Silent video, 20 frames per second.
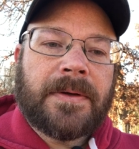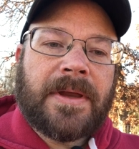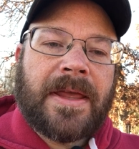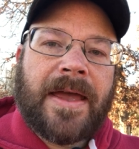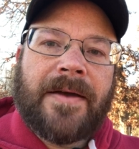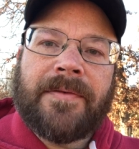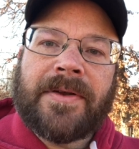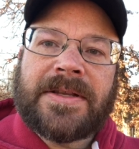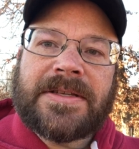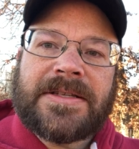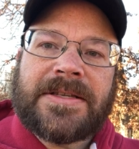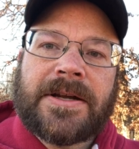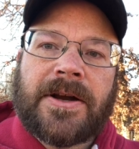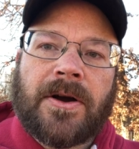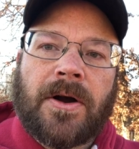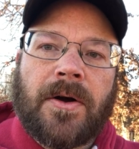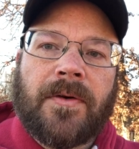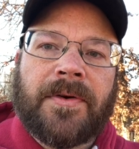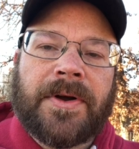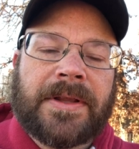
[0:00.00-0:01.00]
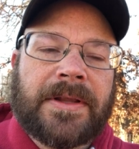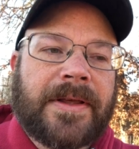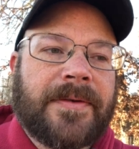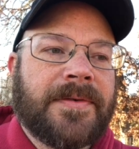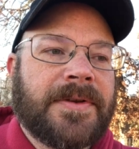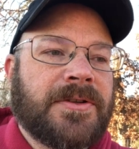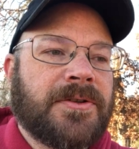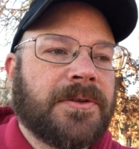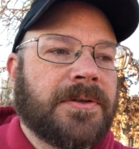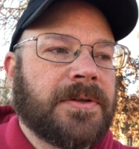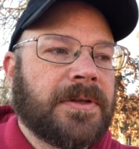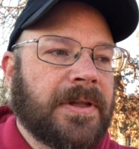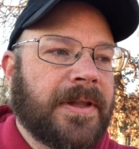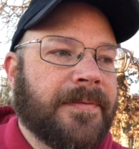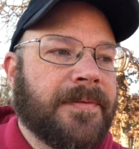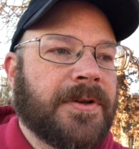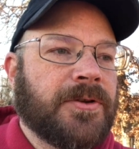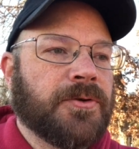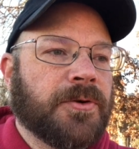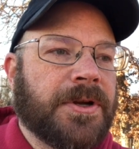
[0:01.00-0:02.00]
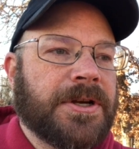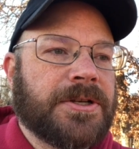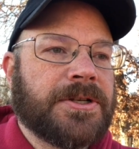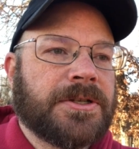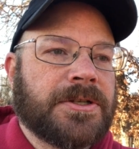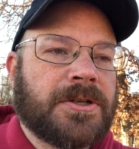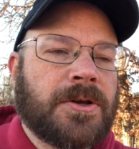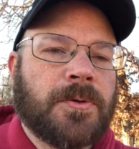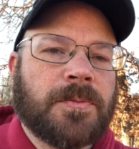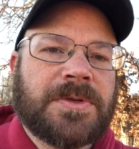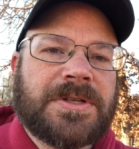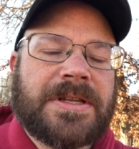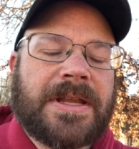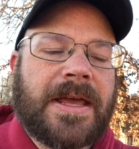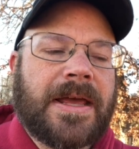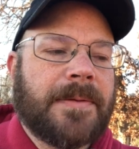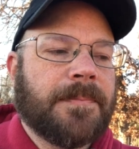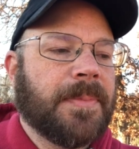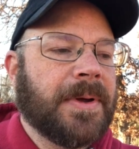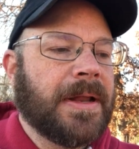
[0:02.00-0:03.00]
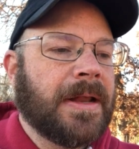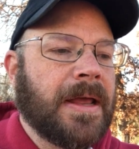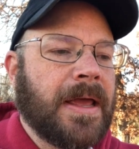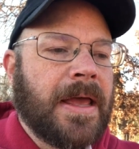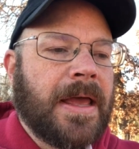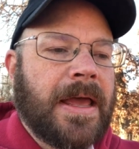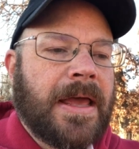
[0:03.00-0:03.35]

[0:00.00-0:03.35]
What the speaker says: Kevin and Sarah over at Living Traditions Homestead, but